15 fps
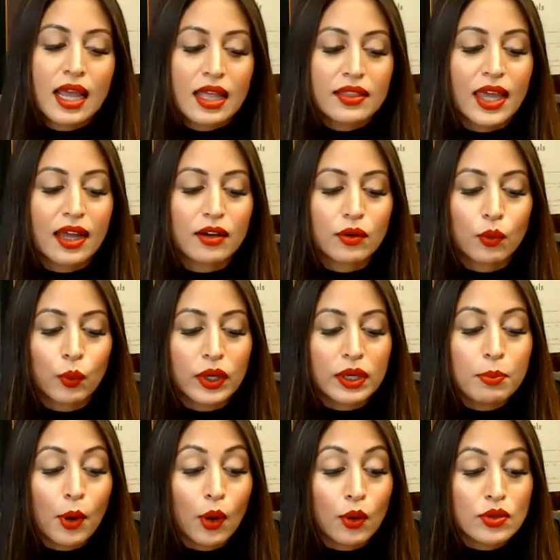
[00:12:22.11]
that we
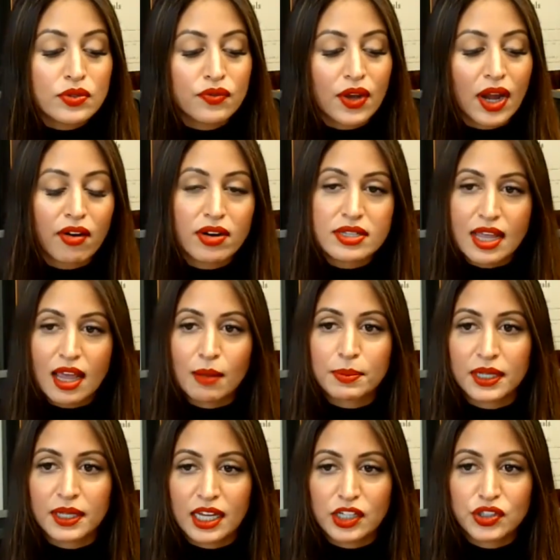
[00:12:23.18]
post various
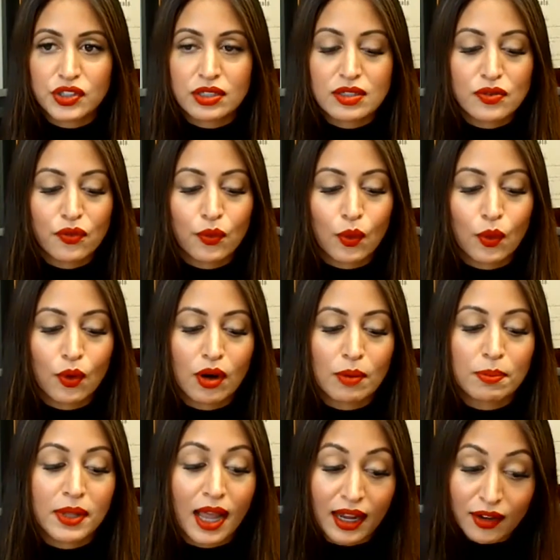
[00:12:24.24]
applications for
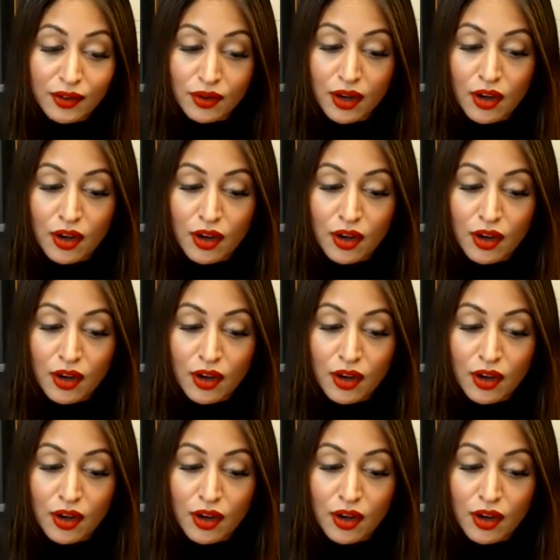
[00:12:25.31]
applying